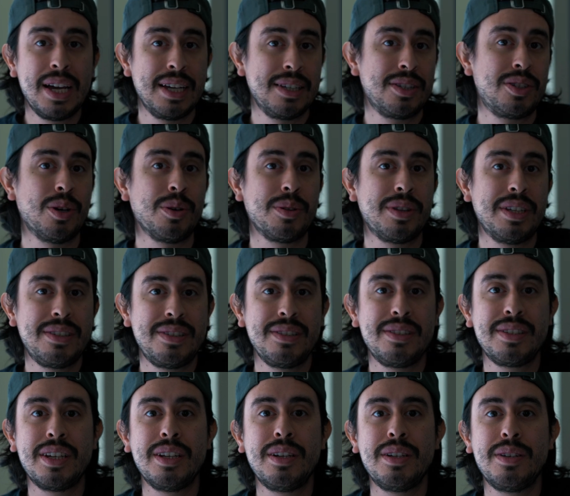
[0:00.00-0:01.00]
So this is
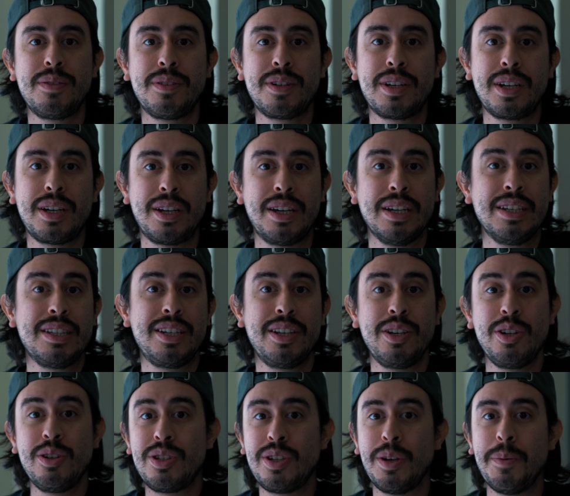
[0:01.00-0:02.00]
going to
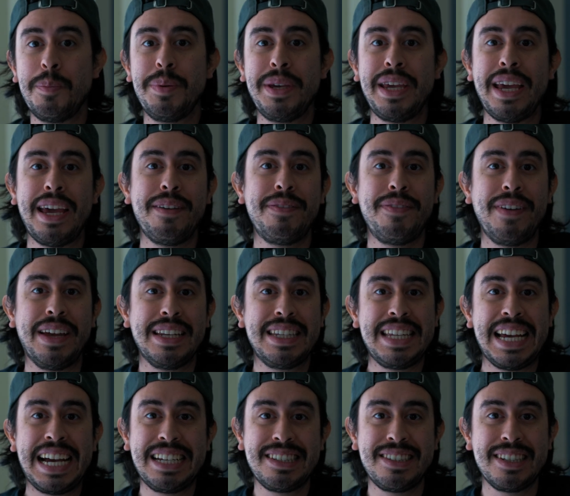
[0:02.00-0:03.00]
continue to be a
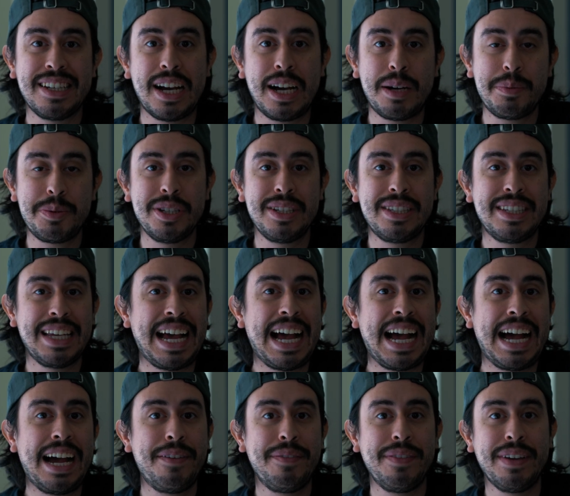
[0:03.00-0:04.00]
fantastic option to
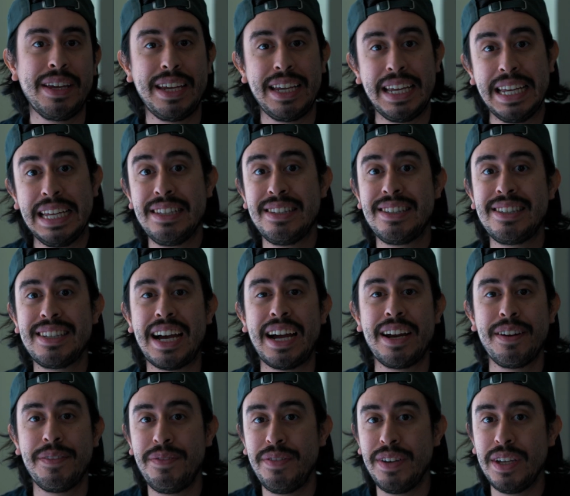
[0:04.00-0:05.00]
have
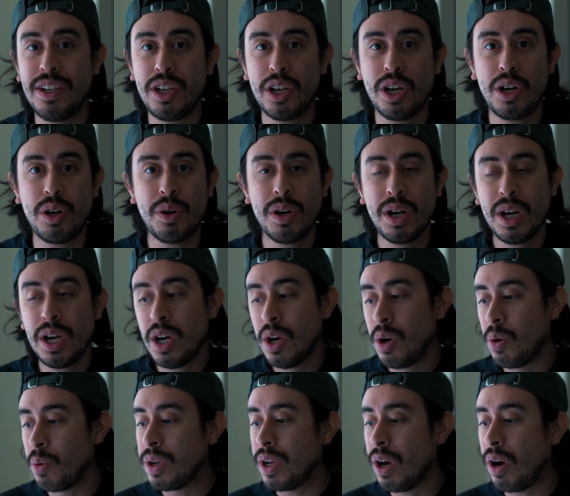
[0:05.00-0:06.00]
inside video.
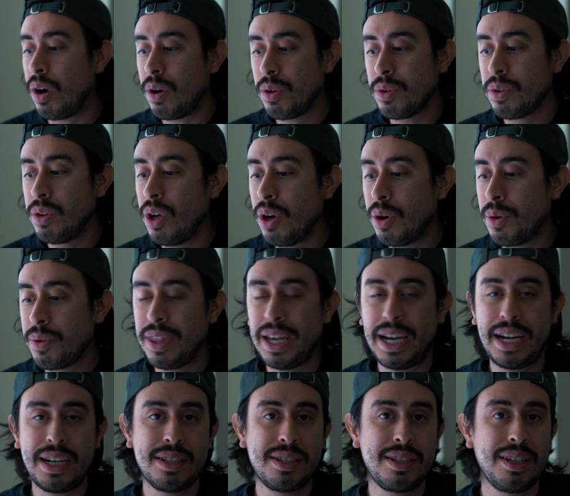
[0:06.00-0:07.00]
We all know
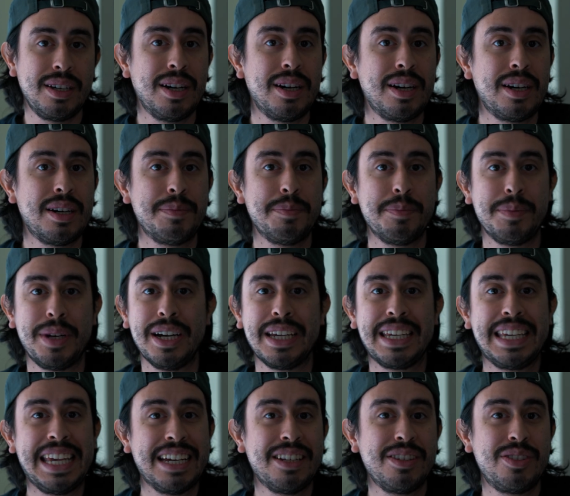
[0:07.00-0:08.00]
that,
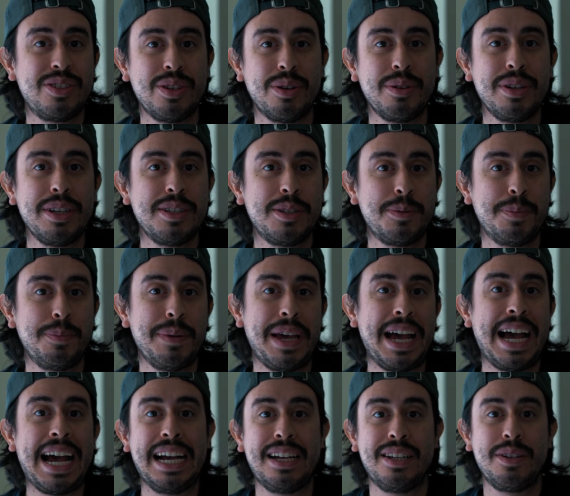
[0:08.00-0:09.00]
again, Sony's
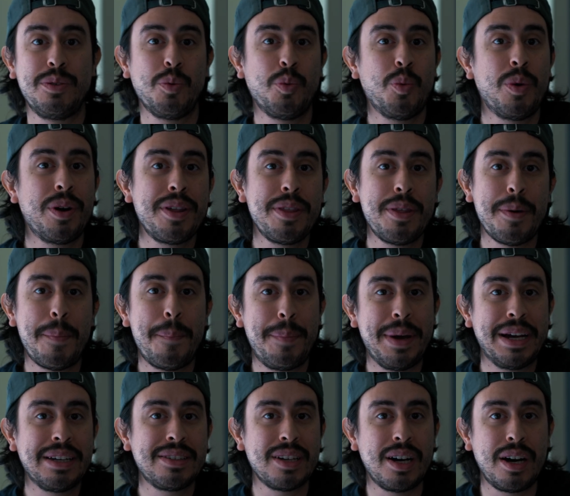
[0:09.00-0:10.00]
had one of the
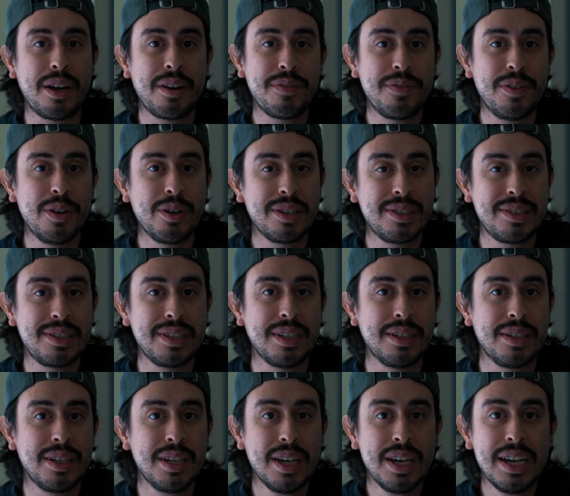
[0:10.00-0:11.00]
best
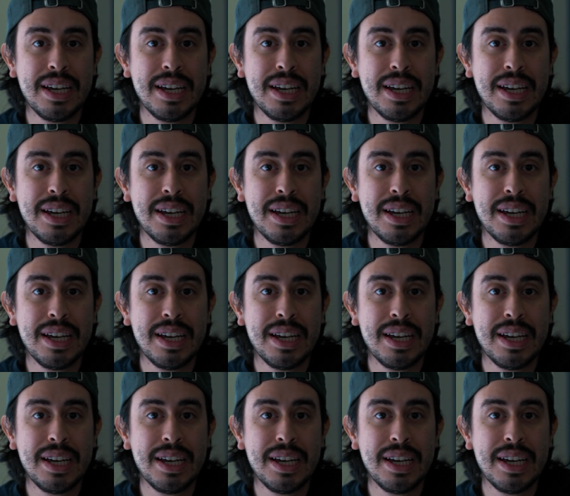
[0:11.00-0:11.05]
autofocusing